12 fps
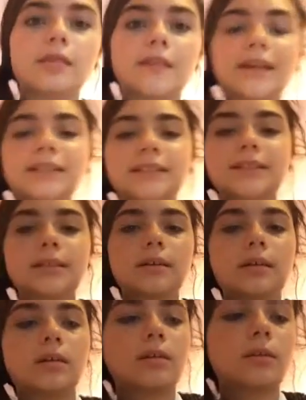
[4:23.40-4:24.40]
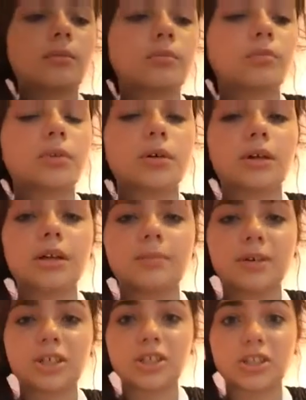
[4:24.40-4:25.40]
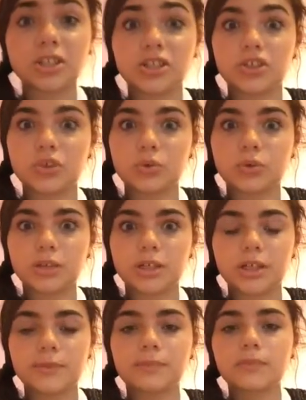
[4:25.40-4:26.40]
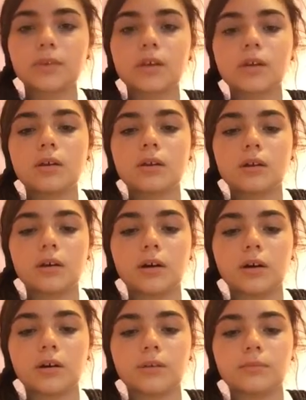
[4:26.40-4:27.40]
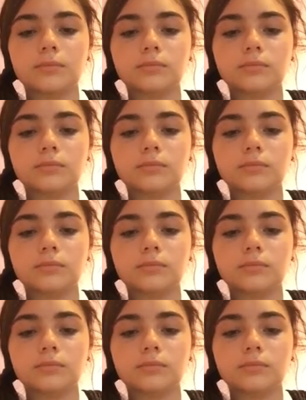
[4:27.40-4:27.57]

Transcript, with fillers: that's pretty much the story. Um.